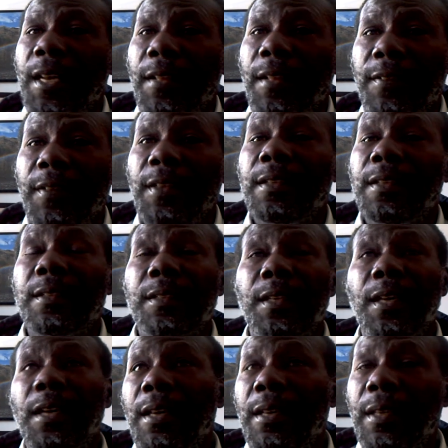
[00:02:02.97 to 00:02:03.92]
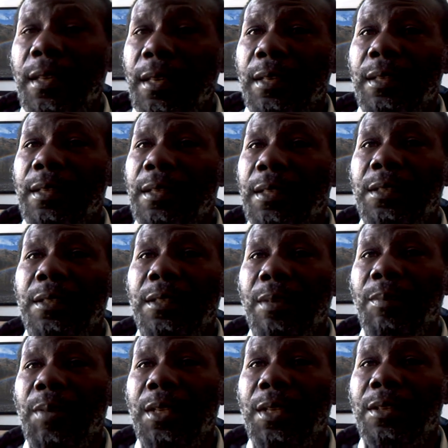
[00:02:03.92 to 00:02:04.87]
I think that uh, these
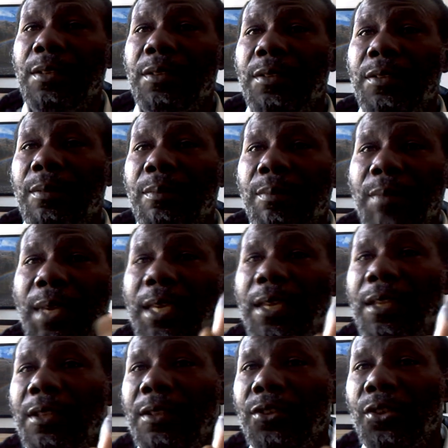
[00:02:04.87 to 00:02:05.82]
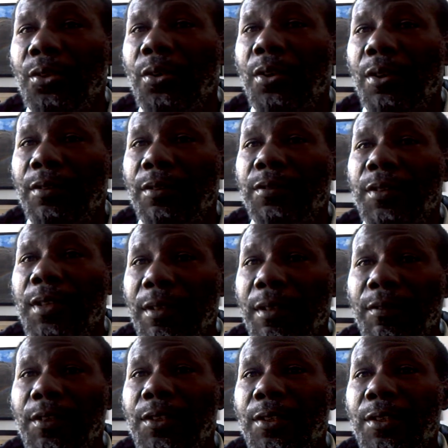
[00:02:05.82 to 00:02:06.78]
comedians making joke of
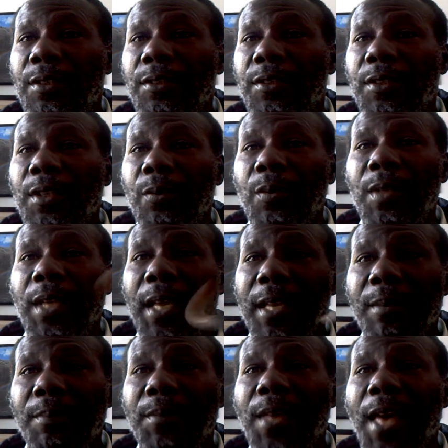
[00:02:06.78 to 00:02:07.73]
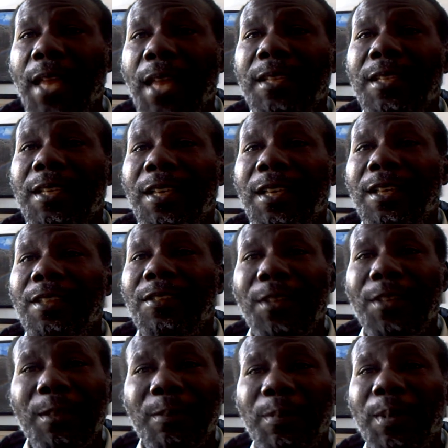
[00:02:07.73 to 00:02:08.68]
individuals, it would end up that
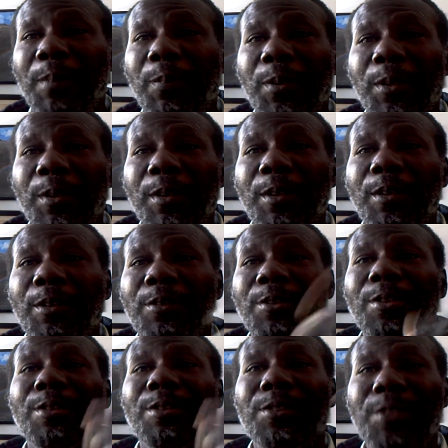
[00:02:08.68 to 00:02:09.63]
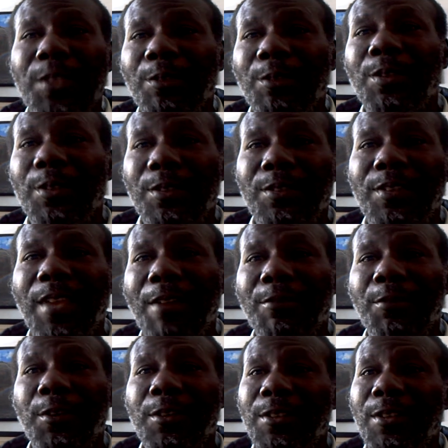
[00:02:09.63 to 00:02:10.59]
these people serious
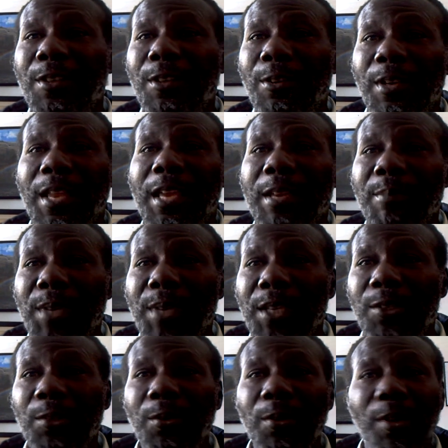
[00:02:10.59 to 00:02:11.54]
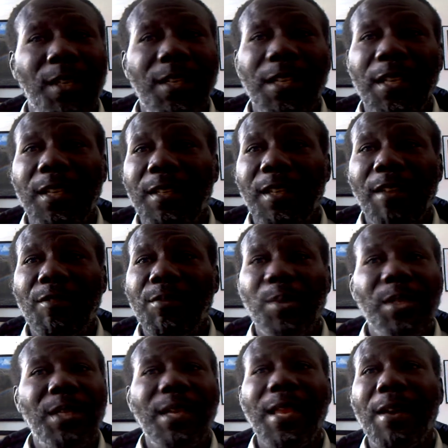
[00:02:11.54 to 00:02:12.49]
efforts can look like a big joke and then
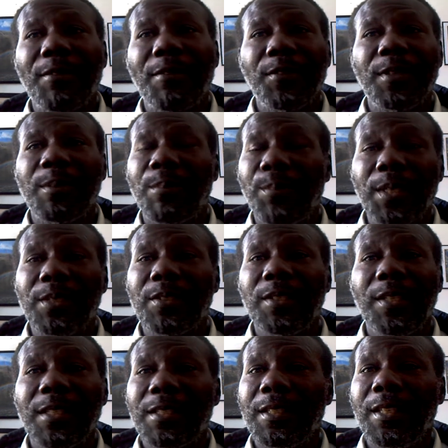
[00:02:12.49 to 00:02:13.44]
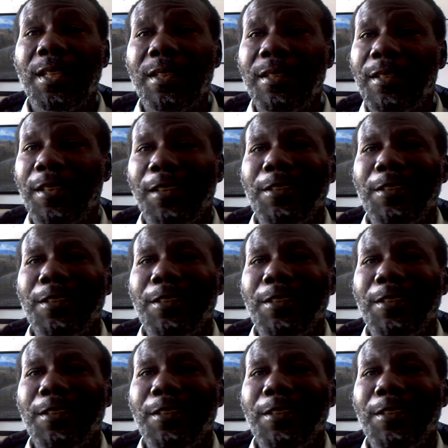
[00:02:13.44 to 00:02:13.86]
everybody laughing at the president and then